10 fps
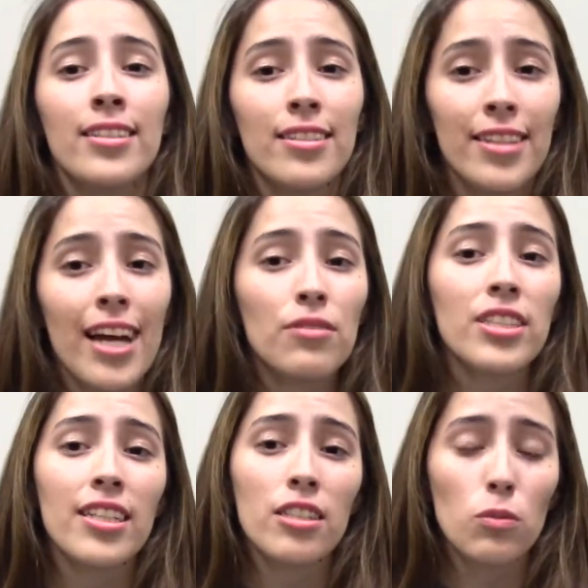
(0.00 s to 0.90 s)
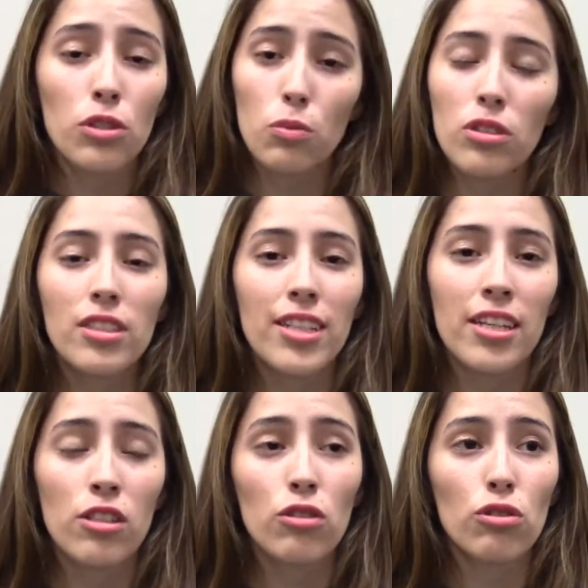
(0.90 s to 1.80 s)
Nowadays, what's really
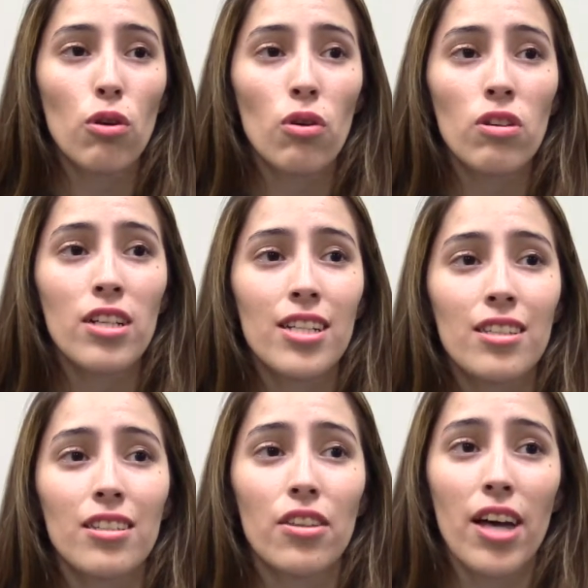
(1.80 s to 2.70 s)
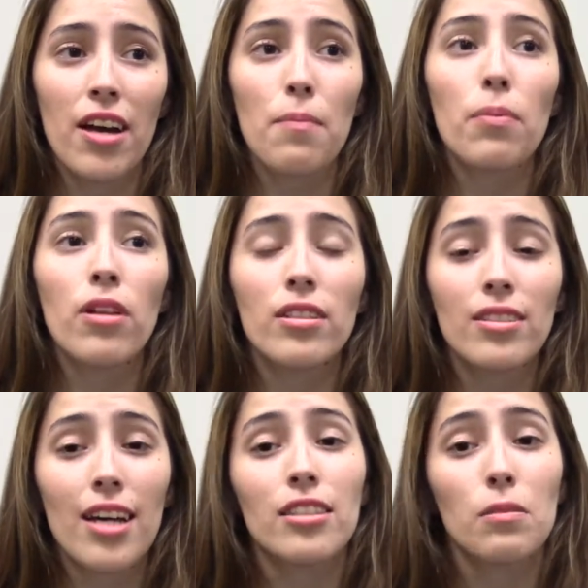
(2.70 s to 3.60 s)
taking a toll is that
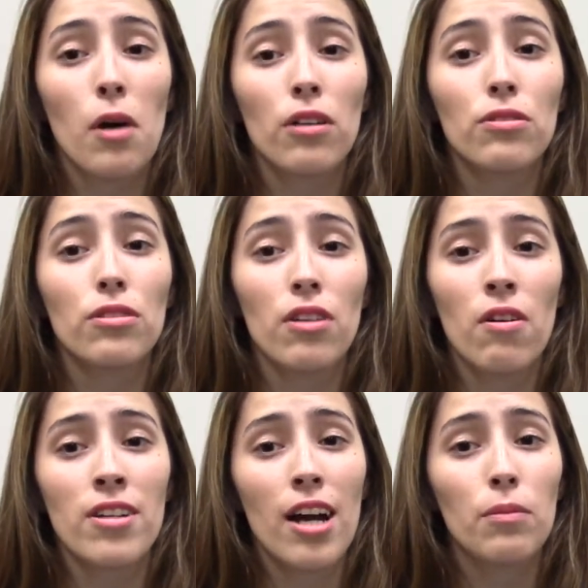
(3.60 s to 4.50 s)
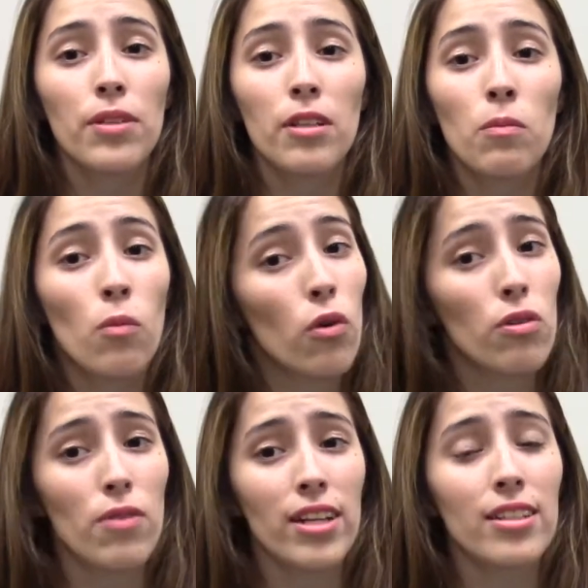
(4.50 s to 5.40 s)
plus-sized models are now being more
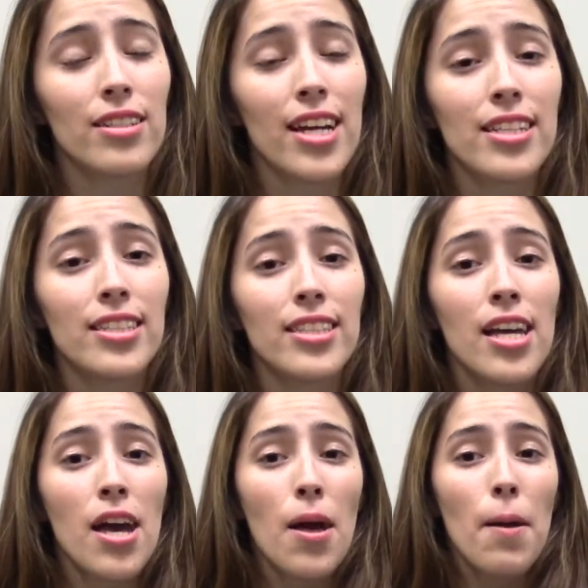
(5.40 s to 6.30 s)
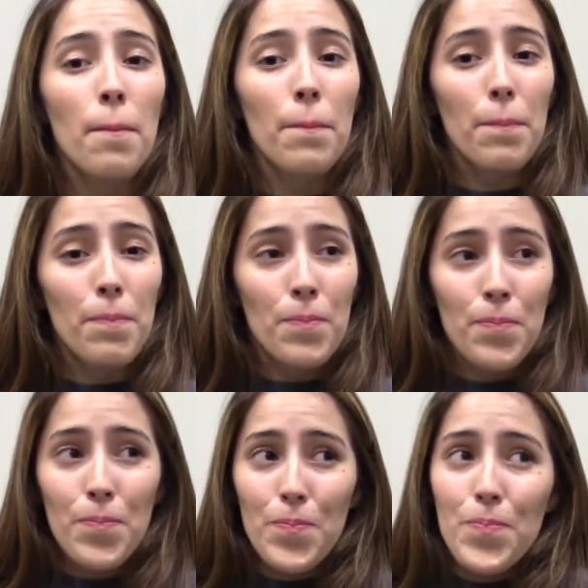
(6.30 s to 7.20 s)
recognized,
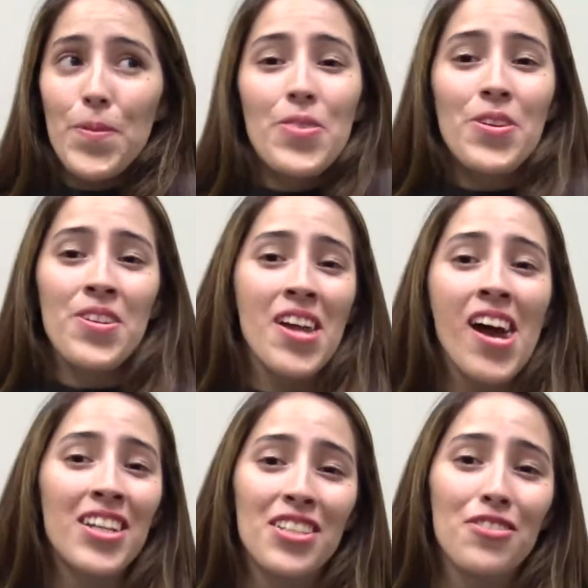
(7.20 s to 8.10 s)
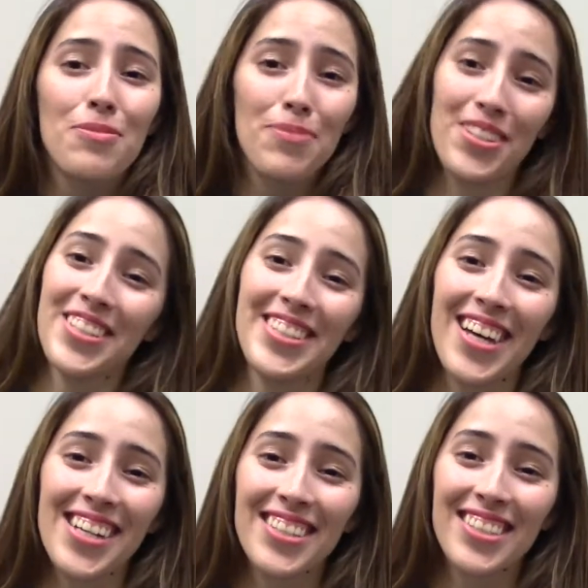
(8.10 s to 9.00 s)
but they're not even
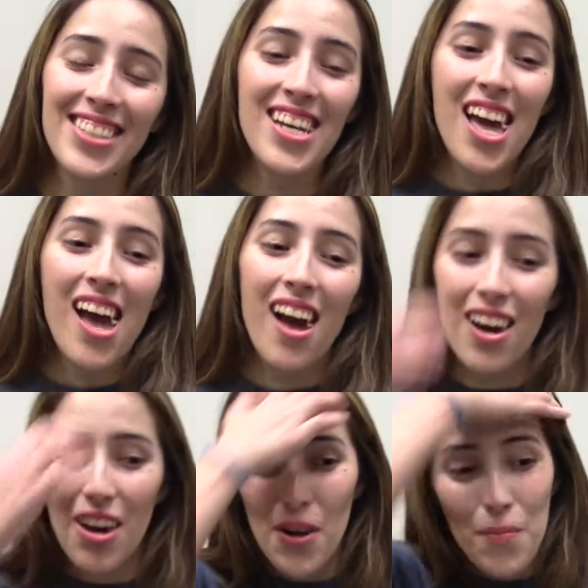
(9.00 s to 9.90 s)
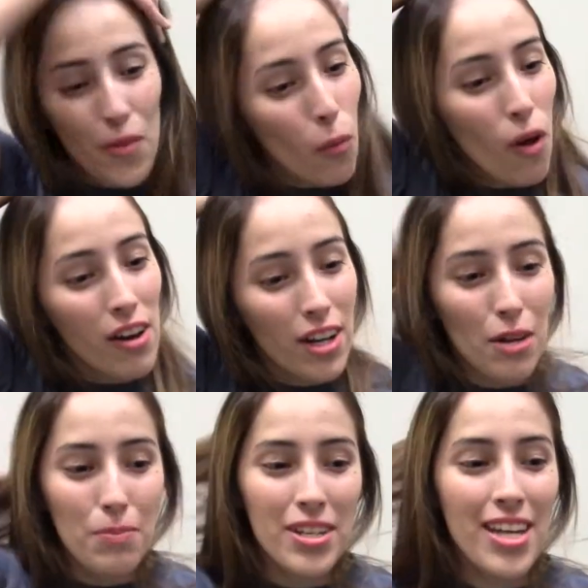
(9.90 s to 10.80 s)
plus-sized. One
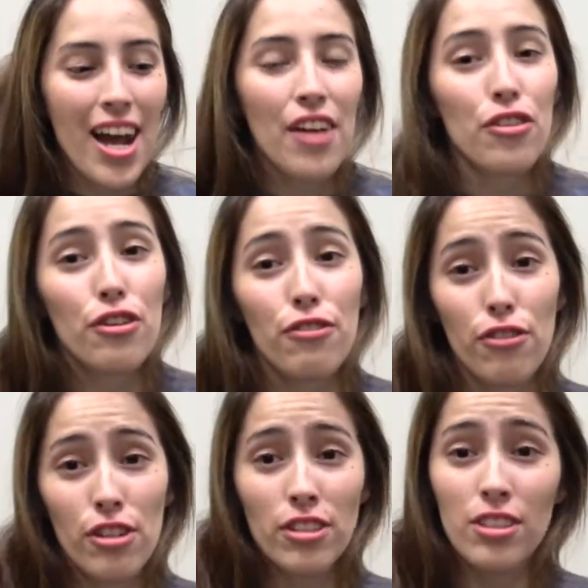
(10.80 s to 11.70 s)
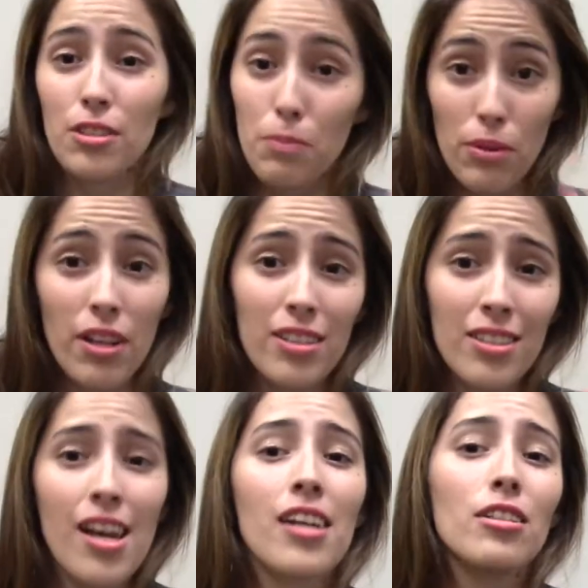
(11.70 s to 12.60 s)
company had their first
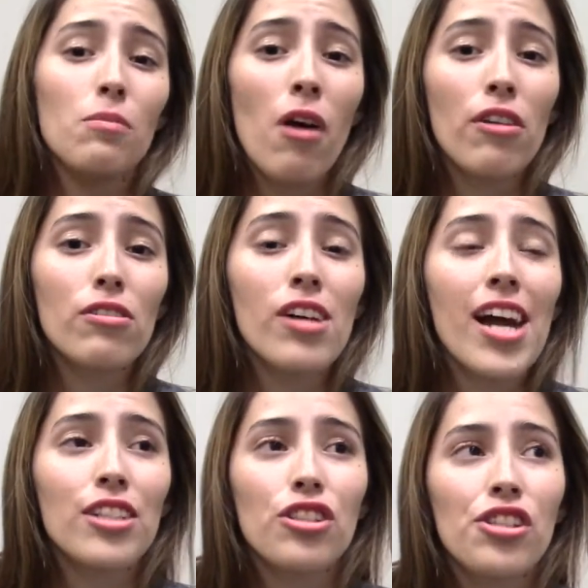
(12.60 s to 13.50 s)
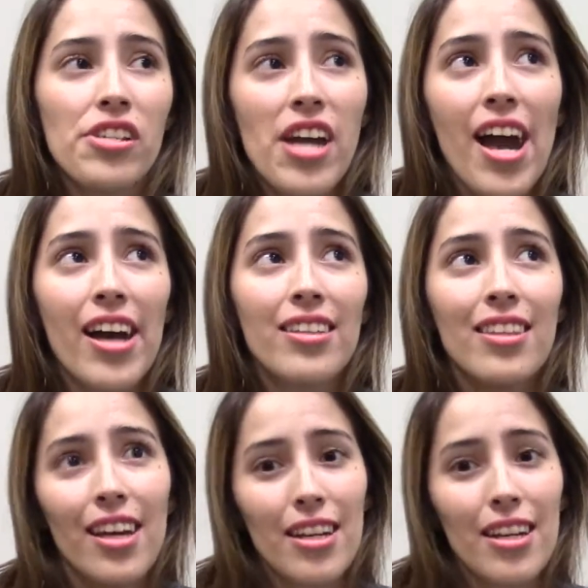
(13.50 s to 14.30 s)
plus-sized model, and she had